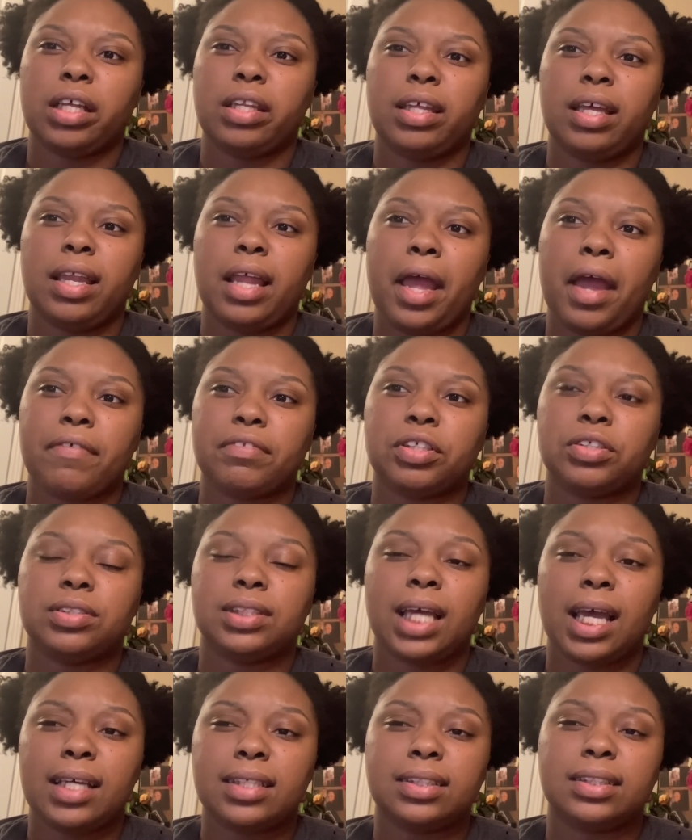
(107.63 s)
And then after
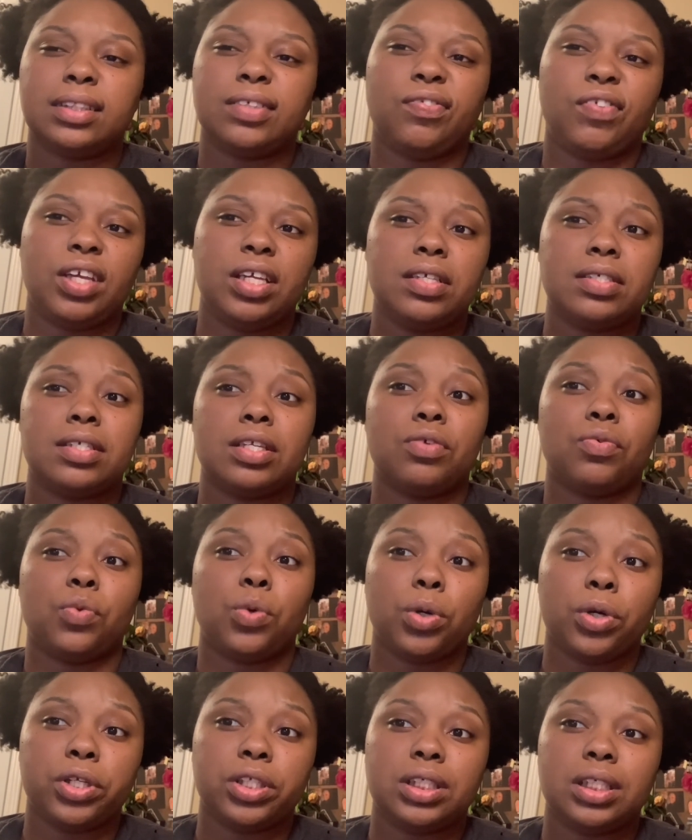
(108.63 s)
taxes, fees, and the
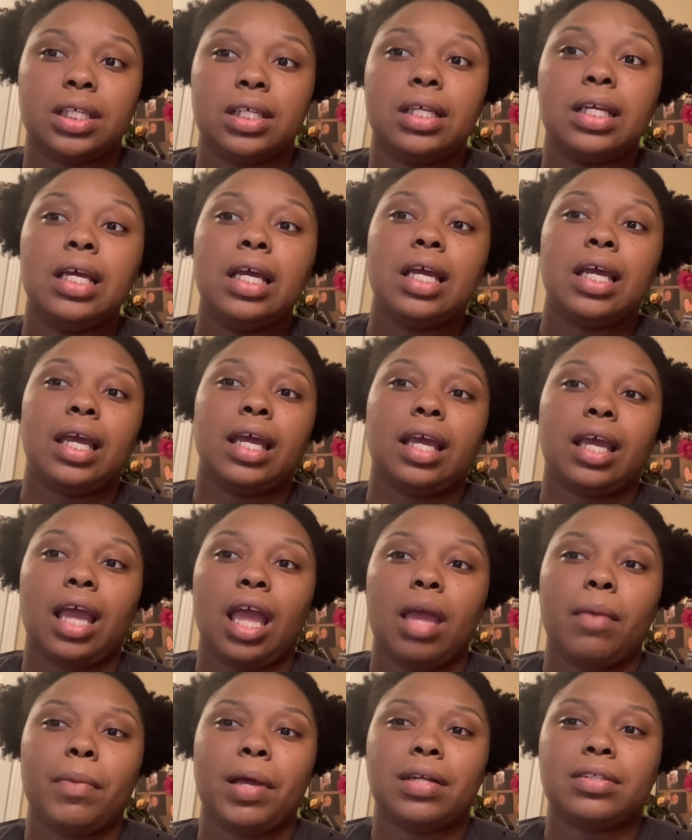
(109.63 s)
warranty, it
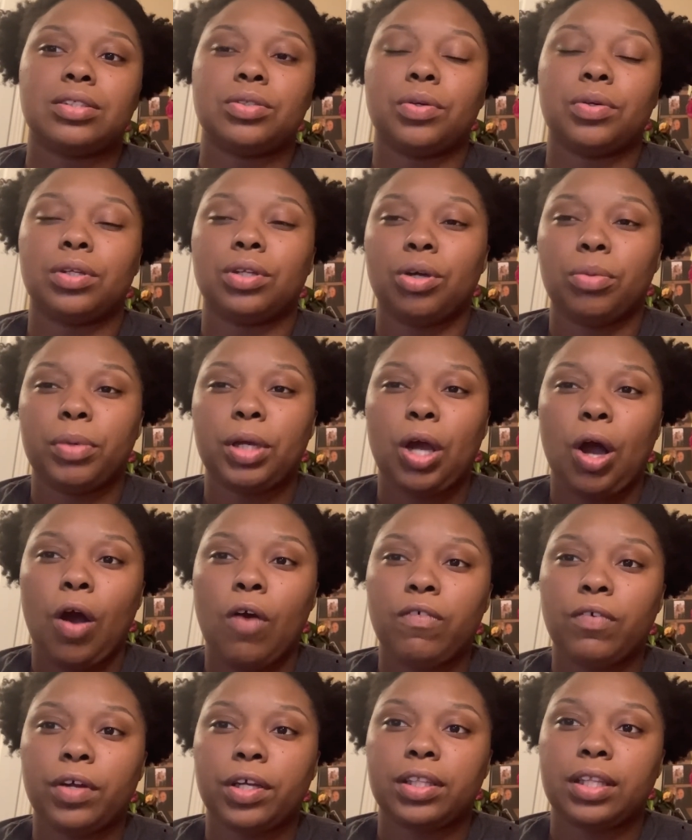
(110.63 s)
came out to a little bit
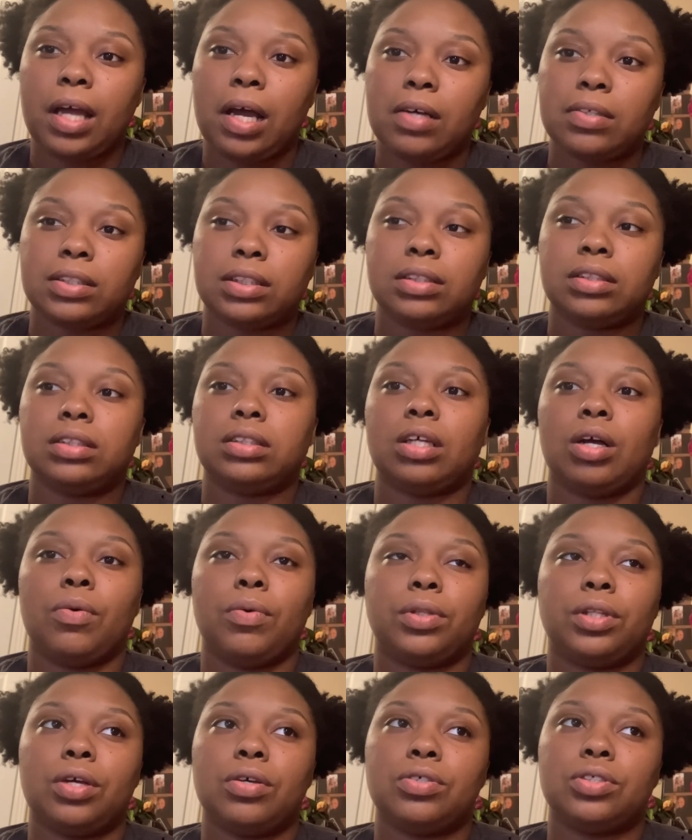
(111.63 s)
over $1,000. So
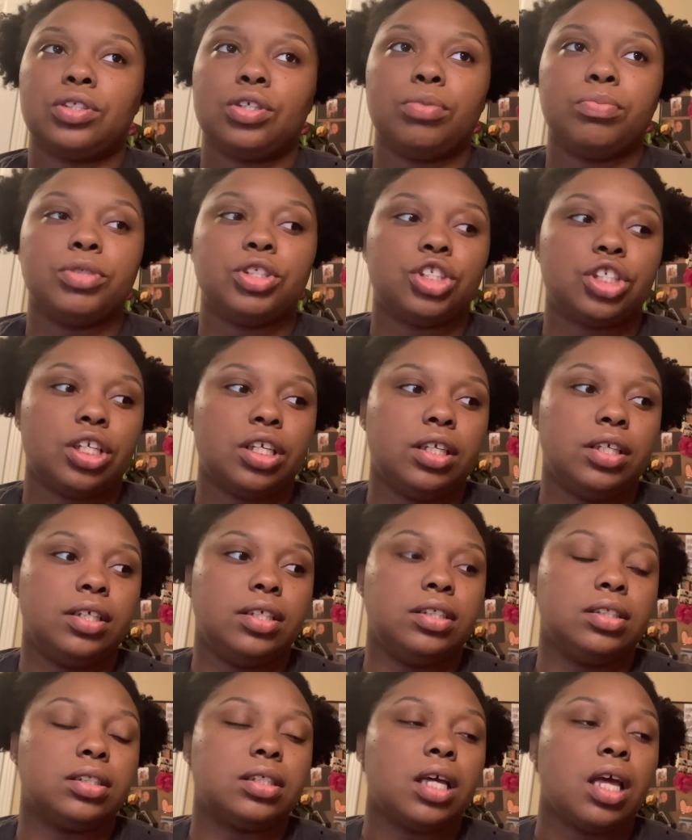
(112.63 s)
with those two
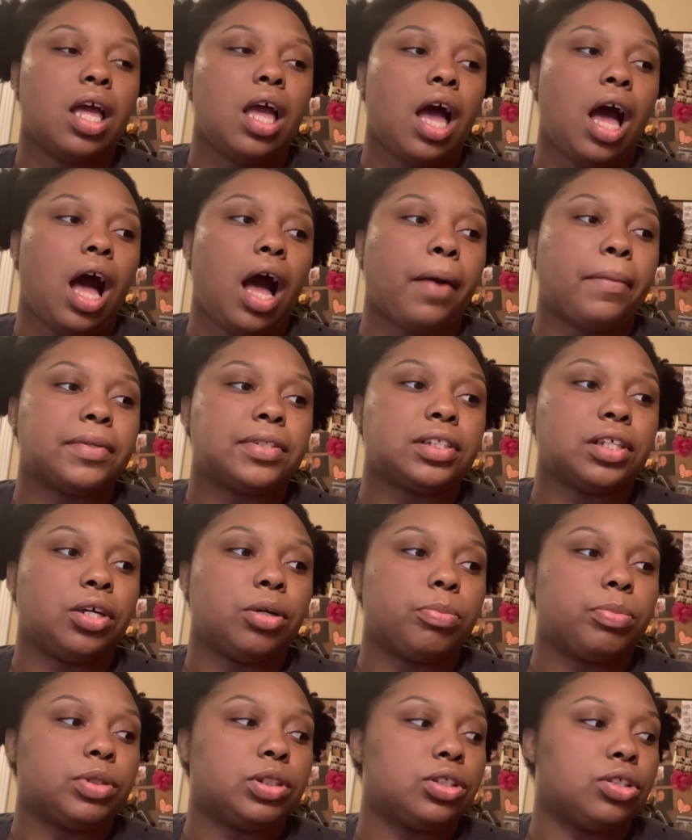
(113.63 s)
machines, I was
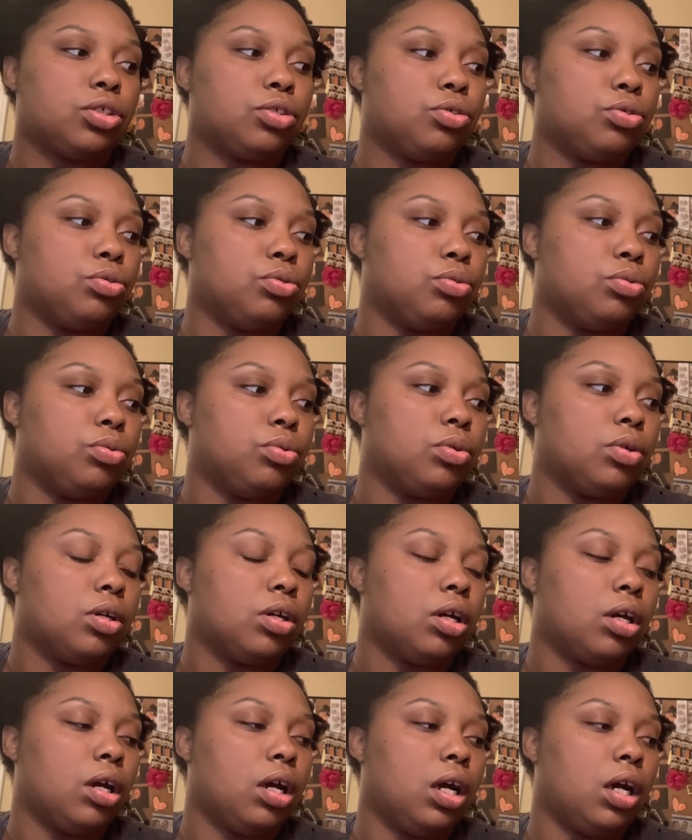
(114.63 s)
up to
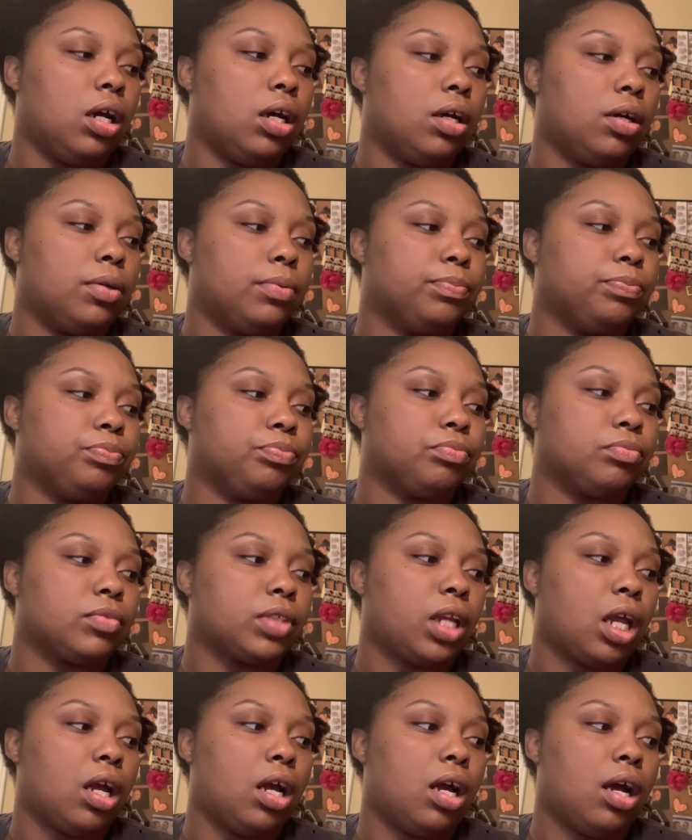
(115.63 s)

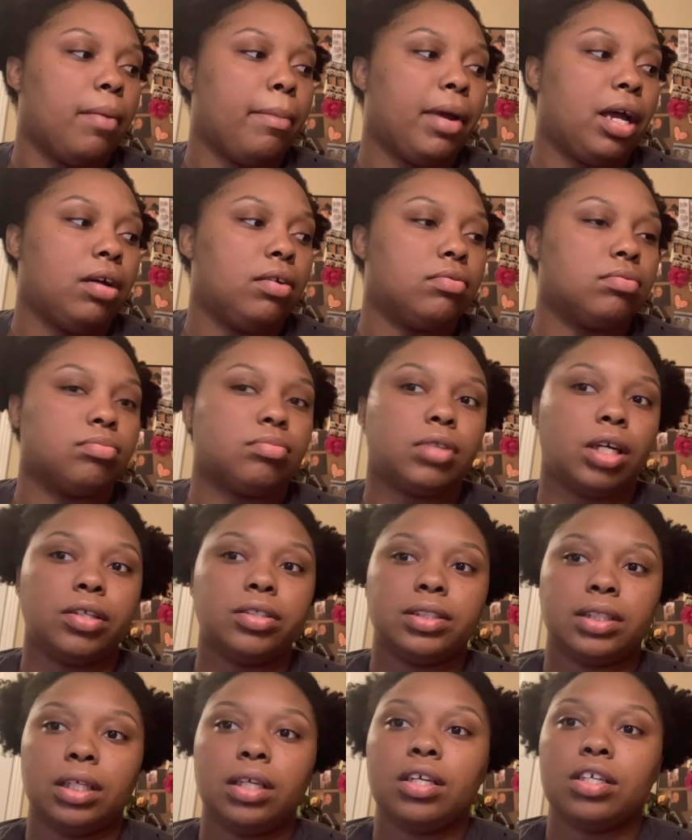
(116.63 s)
about
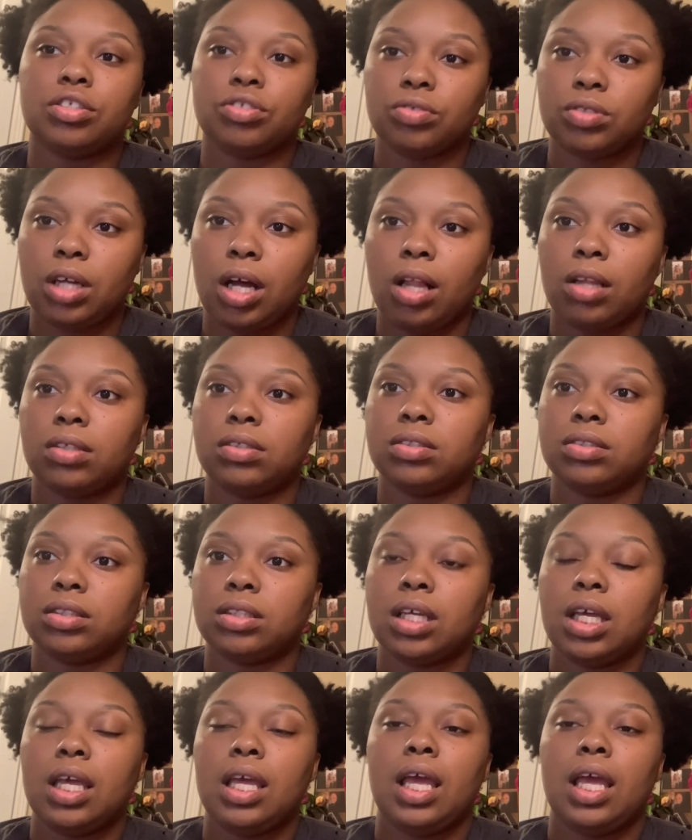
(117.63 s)
$1,300.